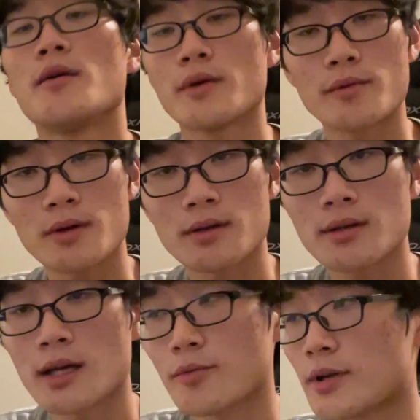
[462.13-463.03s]
we were on a
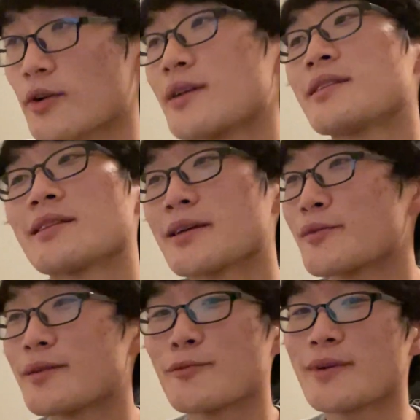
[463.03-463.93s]
tiebreaker, and then like
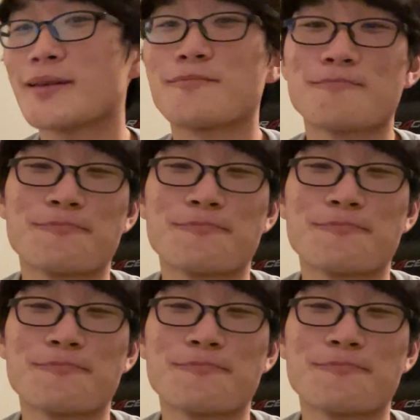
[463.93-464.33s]
we